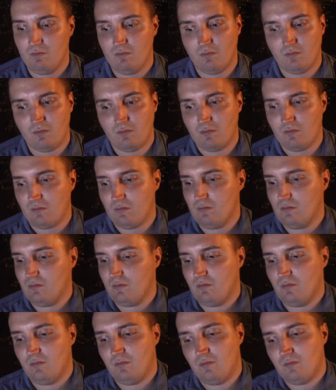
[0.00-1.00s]

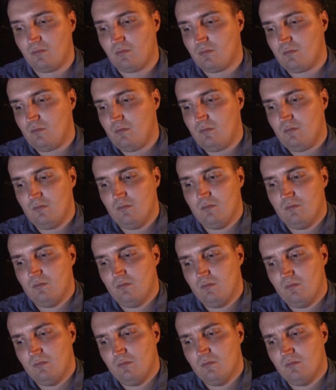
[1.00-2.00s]

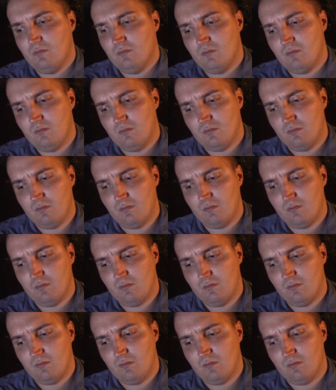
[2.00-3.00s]

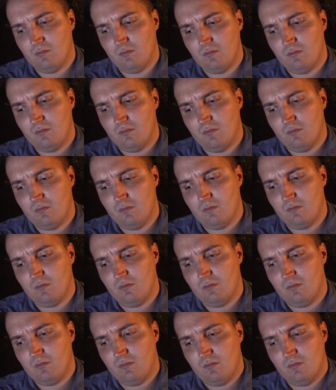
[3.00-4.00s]

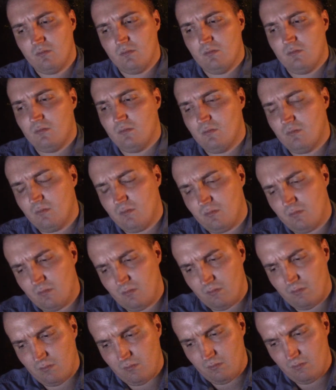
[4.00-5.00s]

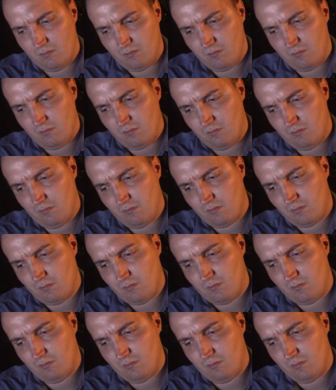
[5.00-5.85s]
No one is speaking in this clip.